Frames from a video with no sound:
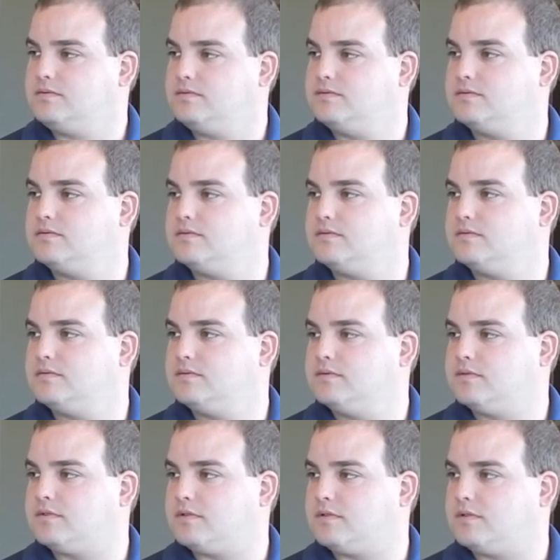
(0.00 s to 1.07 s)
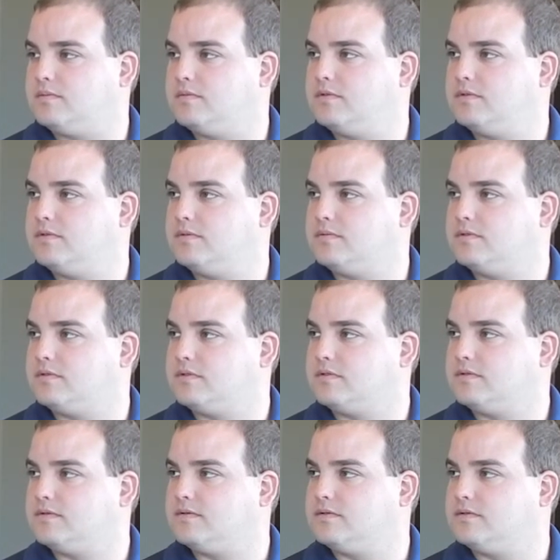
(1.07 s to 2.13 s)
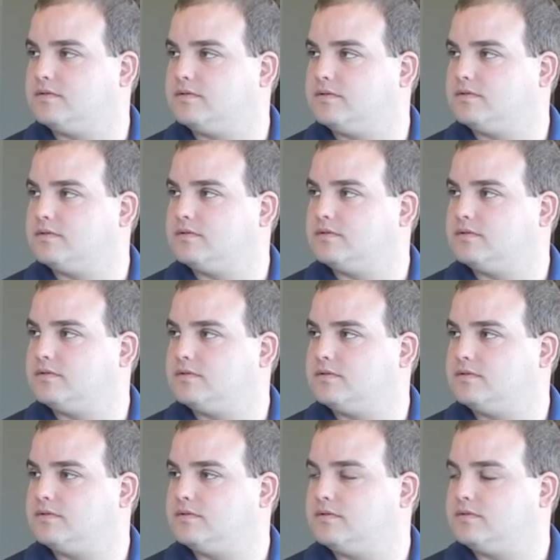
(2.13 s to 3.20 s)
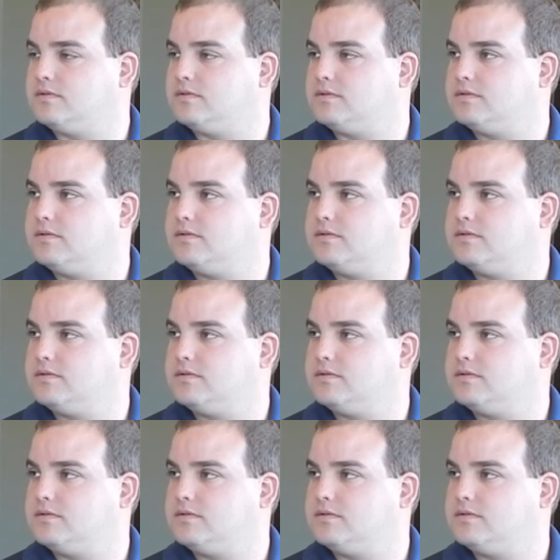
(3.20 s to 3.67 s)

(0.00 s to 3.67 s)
This person isn't speaking.